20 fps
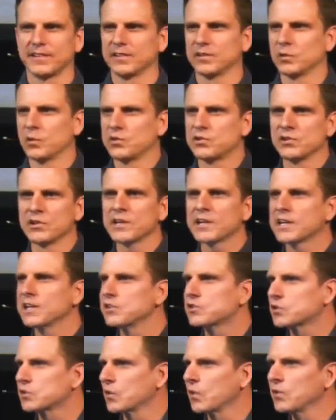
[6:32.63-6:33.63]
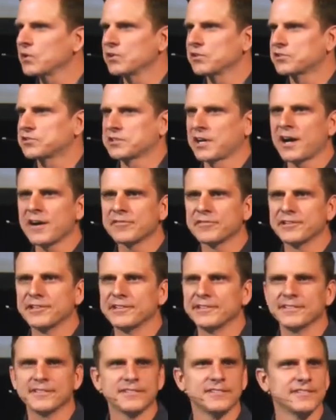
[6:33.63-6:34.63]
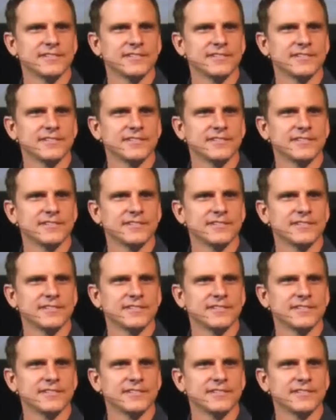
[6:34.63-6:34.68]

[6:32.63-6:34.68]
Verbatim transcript: Lord, you're in control, you're sovereign.